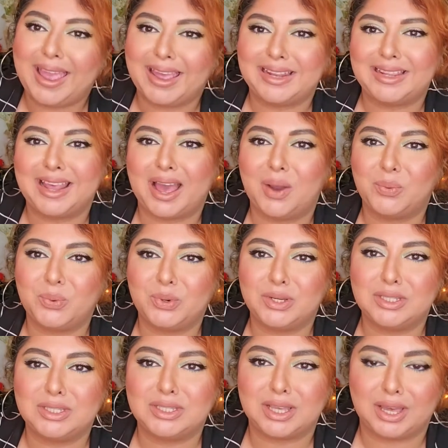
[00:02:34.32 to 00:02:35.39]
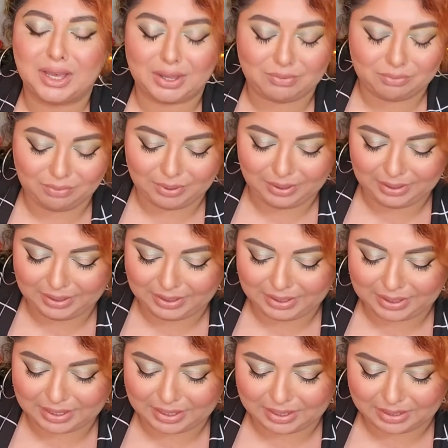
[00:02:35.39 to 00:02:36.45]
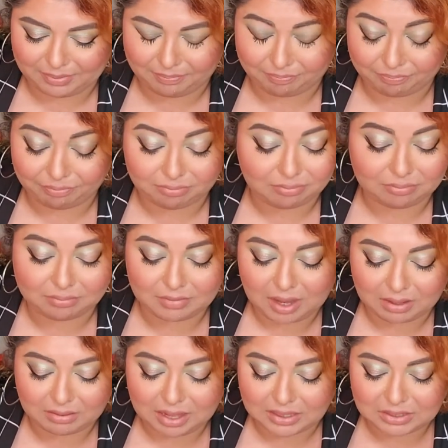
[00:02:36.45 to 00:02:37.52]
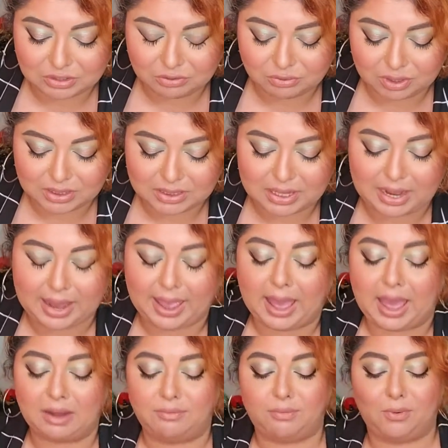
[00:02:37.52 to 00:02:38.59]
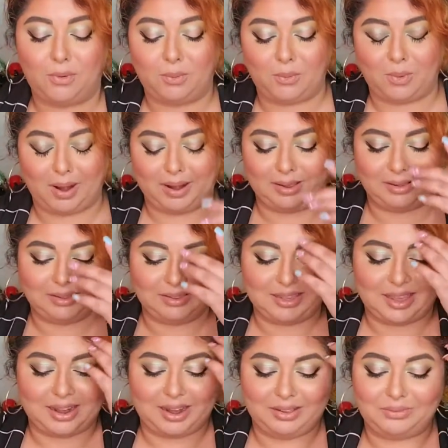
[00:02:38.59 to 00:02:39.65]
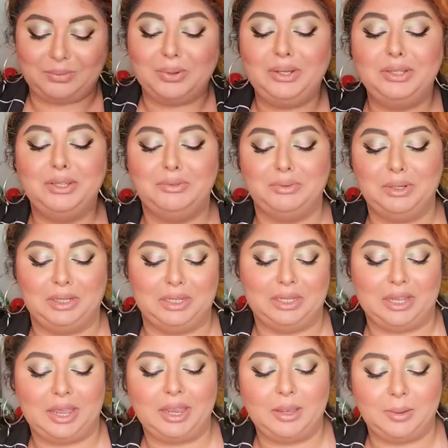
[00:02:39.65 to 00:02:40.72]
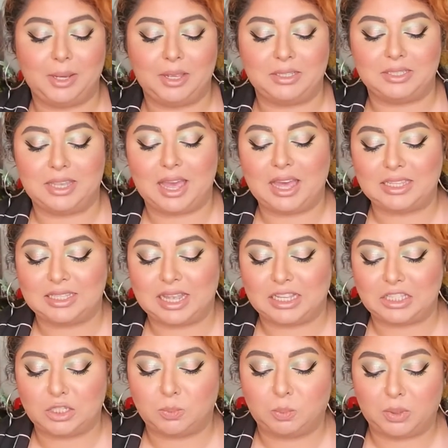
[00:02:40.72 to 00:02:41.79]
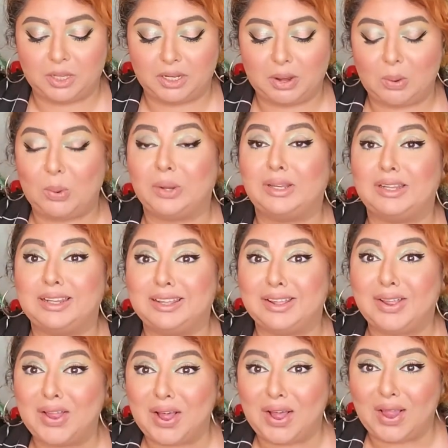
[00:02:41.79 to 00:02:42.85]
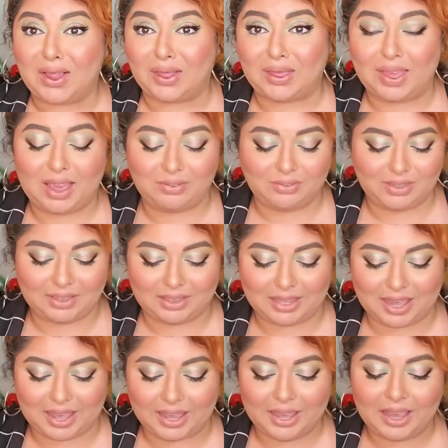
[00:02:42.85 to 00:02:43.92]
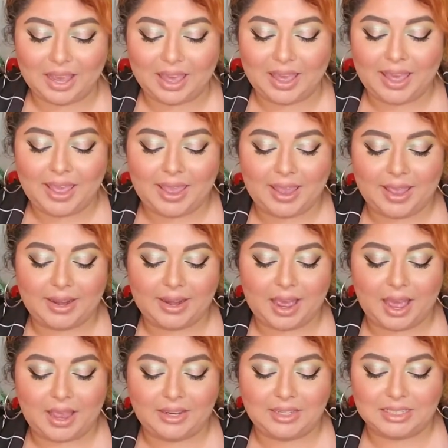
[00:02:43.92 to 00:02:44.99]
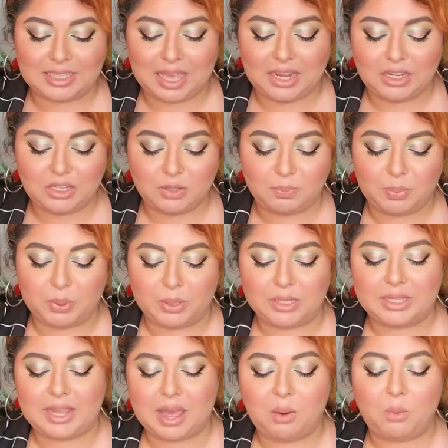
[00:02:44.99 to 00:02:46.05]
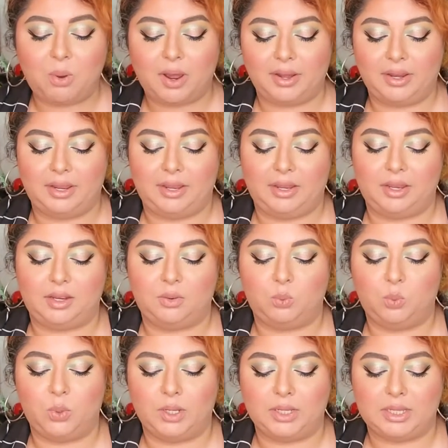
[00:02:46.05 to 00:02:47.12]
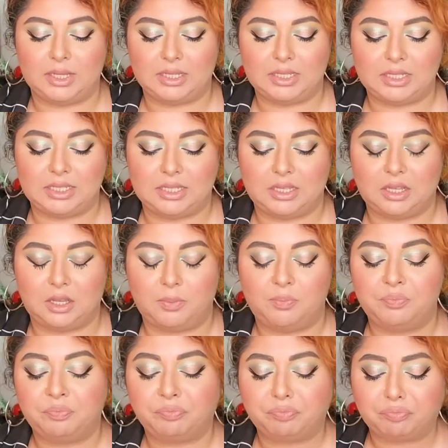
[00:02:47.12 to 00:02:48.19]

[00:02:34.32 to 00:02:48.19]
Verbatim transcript: And that was a really, um, that, that's a dress that I had for a while that I really, really like because it has that split on the left leg. And I decided to put that one in with this, uh,